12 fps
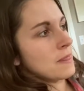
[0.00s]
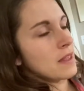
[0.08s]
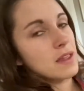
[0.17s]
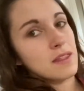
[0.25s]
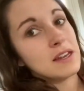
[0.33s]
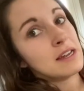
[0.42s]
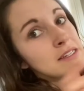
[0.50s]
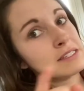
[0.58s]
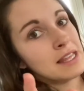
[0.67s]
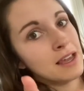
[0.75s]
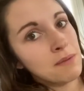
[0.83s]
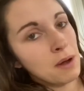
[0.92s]
the nice
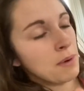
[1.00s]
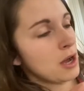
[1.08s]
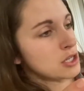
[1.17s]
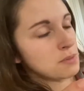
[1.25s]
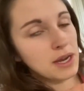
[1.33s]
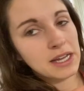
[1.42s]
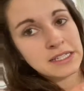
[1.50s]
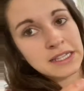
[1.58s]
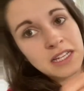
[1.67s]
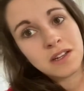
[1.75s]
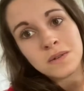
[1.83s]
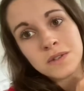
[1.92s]
thing about Poshmark is
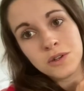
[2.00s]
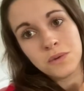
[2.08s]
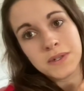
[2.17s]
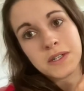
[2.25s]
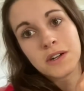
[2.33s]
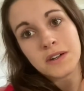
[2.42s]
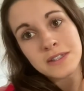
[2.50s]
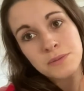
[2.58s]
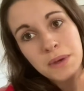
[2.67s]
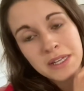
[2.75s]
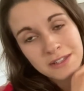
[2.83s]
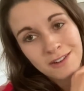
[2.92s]
they don't do returns
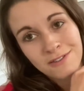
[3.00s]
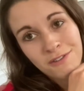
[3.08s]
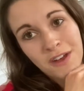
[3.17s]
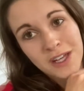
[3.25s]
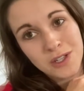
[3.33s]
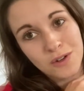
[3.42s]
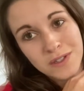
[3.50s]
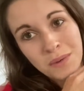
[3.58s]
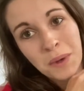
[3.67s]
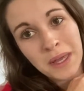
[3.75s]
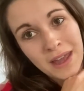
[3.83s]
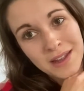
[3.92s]
based on fit. So if
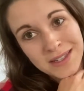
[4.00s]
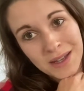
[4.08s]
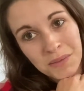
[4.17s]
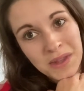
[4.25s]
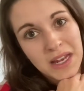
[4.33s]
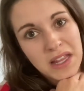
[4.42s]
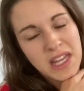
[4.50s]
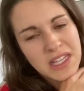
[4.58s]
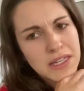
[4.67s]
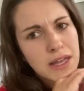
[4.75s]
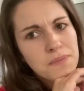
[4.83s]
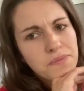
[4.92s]
someone gets something and they
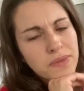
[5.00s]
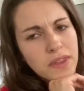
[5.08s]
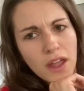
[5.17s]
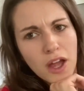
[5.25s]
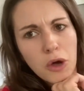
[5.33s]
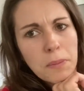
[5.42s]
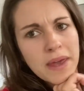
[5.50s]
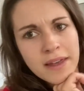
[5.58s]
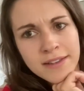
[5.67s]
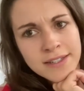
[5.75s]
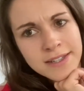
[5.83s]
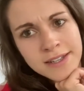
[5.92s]
say, oh man,
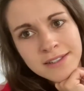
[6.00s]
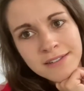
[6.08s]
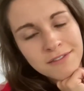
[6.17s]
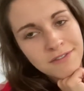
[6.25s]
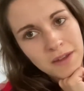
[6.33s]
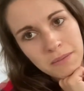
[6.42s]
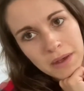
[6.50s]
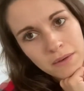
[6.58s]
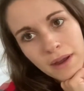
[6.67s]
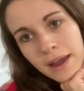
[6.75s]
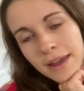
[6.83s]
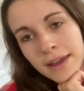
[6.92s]
this doesn't fit me
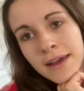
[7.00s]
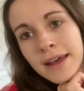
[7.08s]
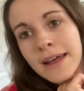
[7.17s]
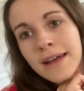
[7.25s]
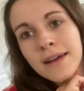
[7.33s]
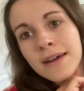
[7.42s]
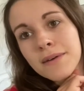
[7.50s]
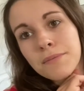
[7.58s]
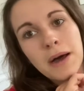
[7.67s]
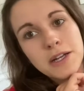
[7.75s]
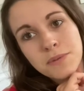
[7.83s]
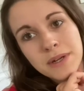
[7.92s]
right,
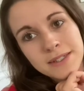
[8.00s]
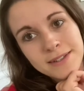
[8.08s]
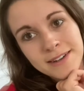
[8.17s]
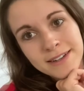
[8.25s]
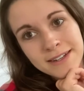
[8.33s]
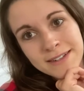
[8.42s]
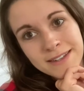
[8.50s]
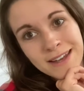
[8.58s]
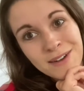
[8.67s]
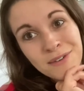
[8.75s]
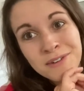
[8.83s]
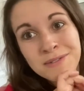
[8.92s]
Poshmark's not going to
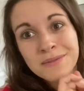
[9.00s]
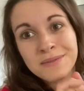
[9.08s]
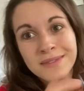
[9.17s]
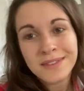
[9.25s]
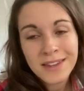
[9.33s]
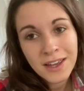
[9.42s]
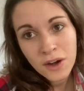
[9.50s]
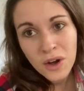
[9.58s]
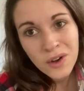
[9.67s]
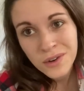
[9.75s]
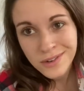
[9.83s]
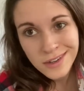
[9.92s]
say, oh,
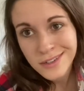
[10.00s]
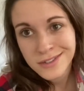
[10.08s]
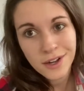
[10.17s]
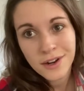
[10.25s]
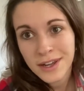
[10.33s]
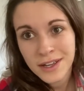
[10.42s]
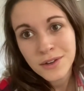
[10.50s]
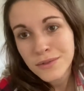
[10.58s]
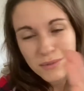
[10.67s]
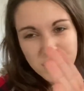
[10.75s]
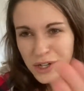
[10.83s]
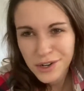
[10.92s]
you're sorry,
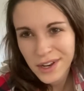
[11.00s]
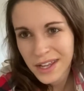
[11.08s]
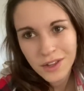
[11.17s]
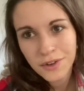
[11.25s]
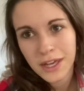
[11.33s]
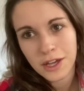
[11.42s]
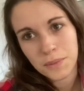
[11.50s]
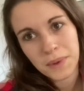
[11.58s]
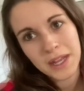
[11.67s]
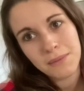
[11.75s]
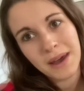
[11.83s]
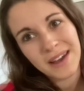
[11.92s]
return it and you'll get your
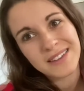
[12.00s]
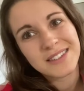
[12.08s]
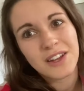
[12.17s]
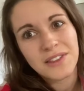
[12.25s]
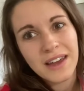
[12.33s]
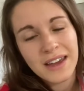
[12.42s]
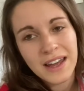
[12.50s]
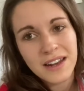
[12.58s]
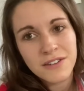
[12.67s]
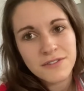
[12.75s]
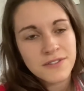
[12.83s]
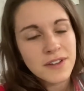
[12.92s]
money back. It's not that kind of